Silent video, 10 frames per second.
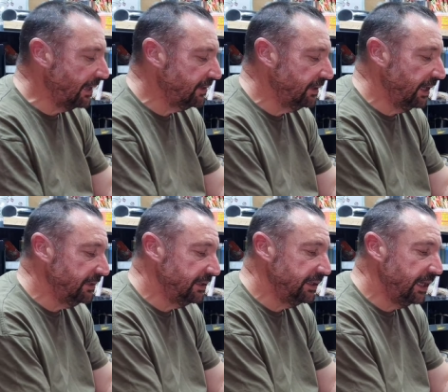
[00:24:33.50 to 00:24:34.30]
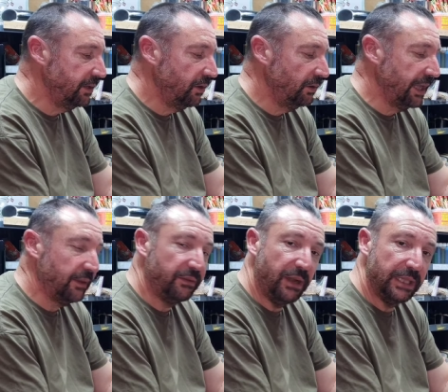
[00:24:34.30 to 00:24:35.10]
acts as a sealant on
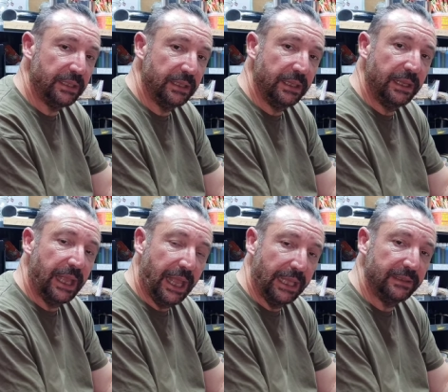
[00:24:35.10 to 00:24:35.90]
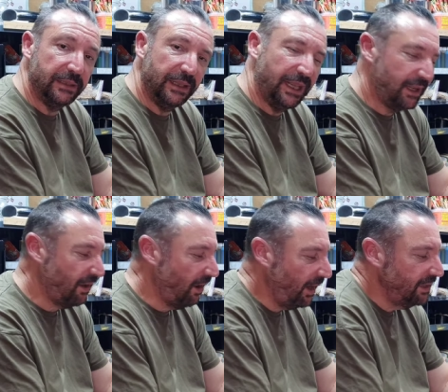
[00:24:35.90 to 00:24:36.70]
that thread, and it
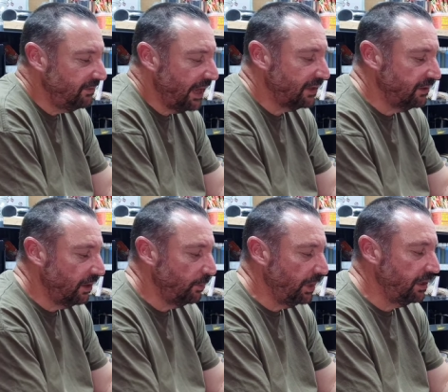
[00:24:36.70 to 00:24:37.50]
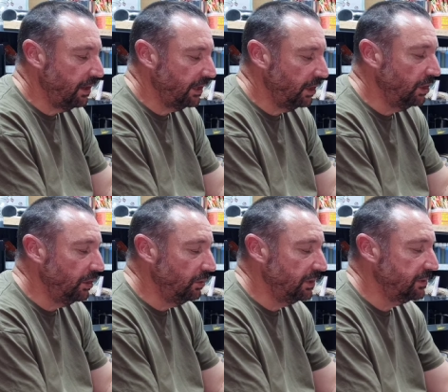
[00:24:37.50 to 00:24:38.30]
kind of acts like a bit like a
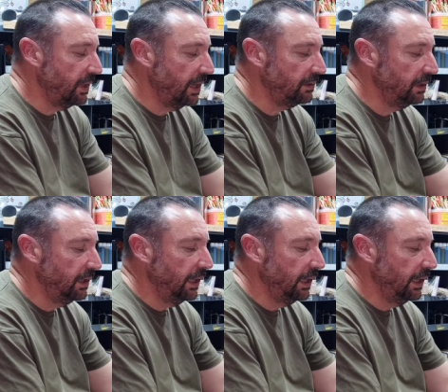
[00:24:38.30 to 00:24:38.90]
glue as well.